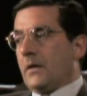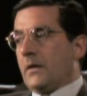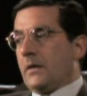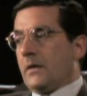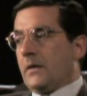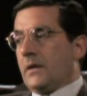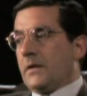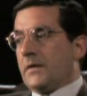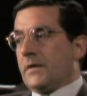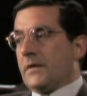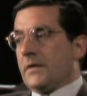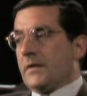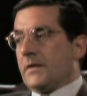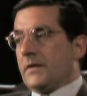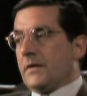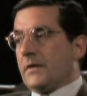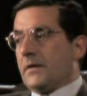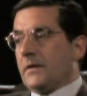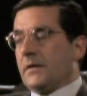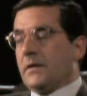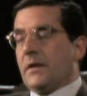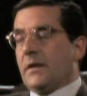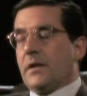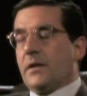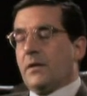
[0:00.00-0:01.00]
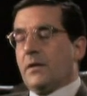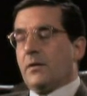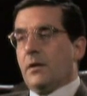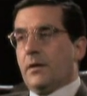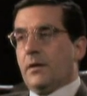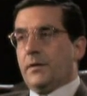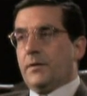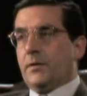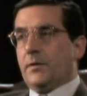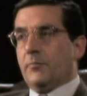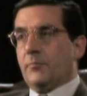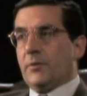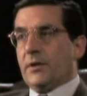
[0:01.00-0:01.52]
This
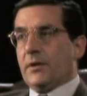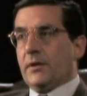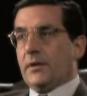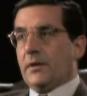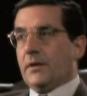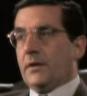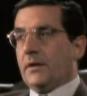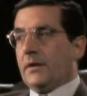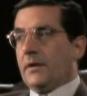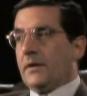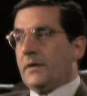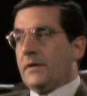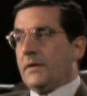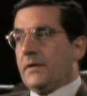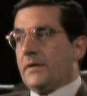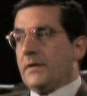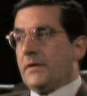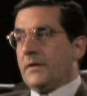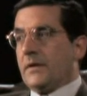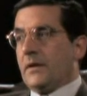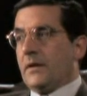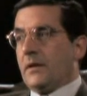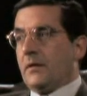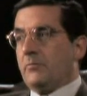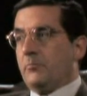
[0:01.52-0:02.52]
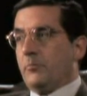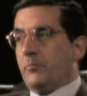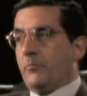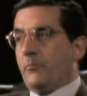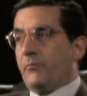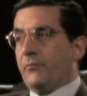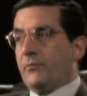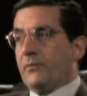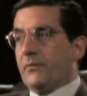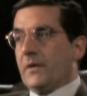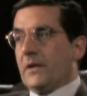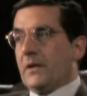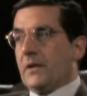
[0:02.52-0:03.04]
dichotomy is
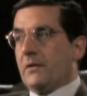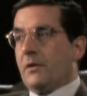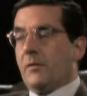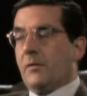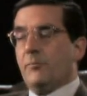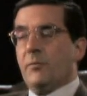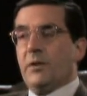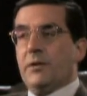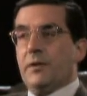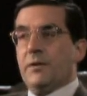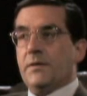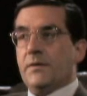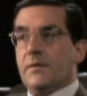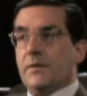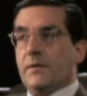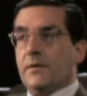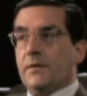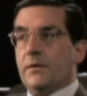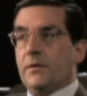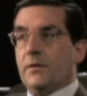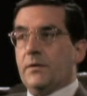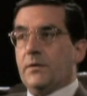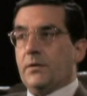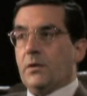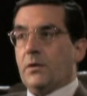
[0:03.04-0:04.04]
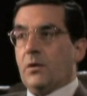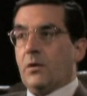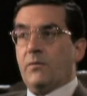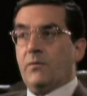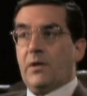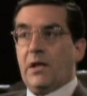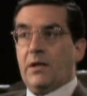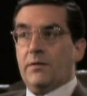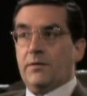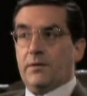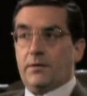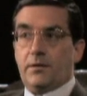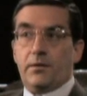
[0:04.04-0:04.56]
reminiscent of
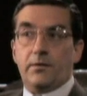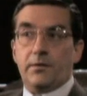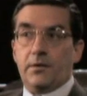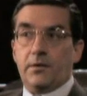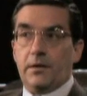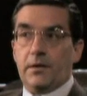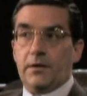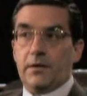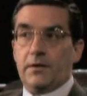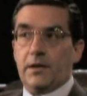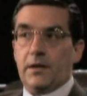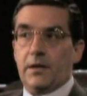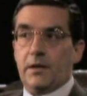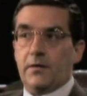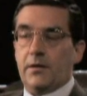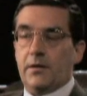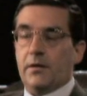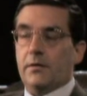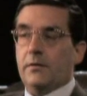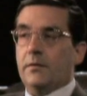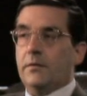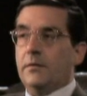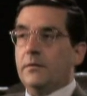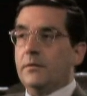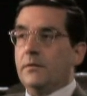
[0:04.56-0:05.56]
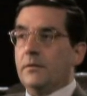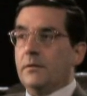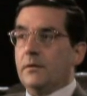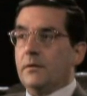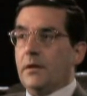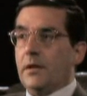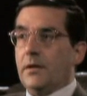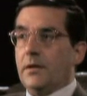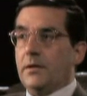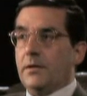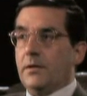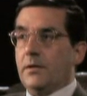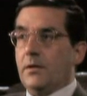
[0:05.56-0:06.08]
other totalitarian
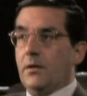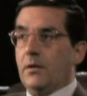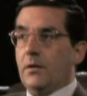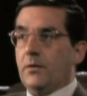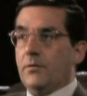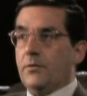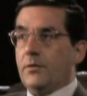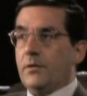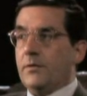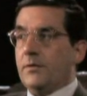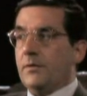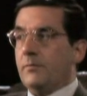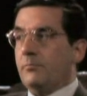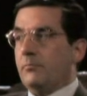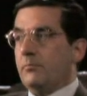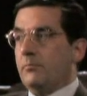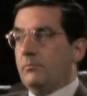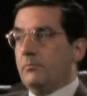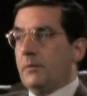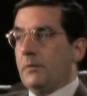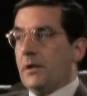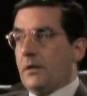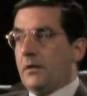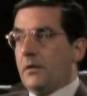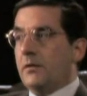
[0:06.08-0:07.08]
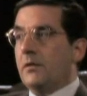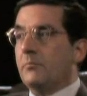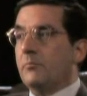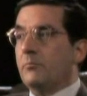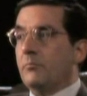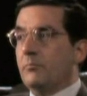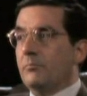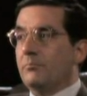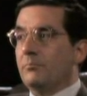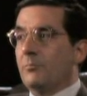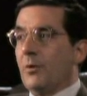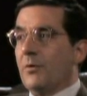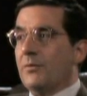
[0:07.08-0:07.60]
ideologies, and
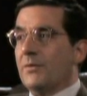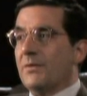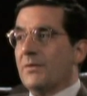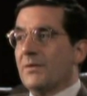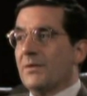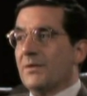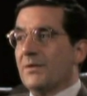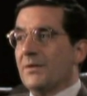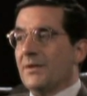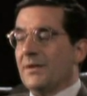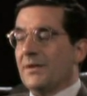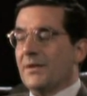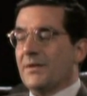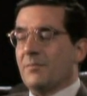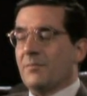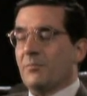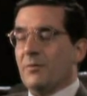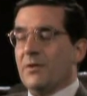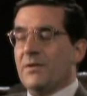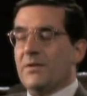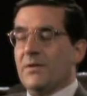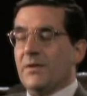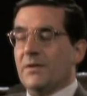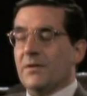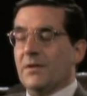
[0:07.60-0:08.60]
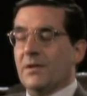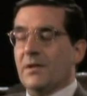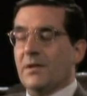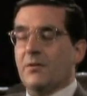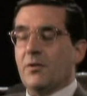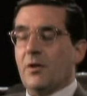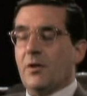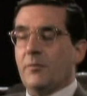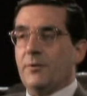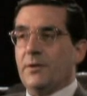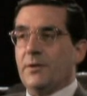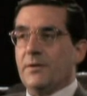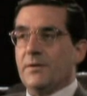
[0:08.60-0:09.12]
most explicitly
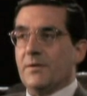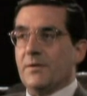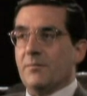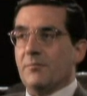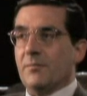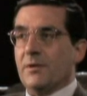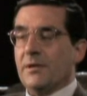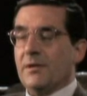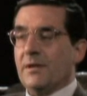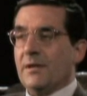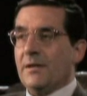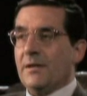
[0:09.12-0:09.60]
communism.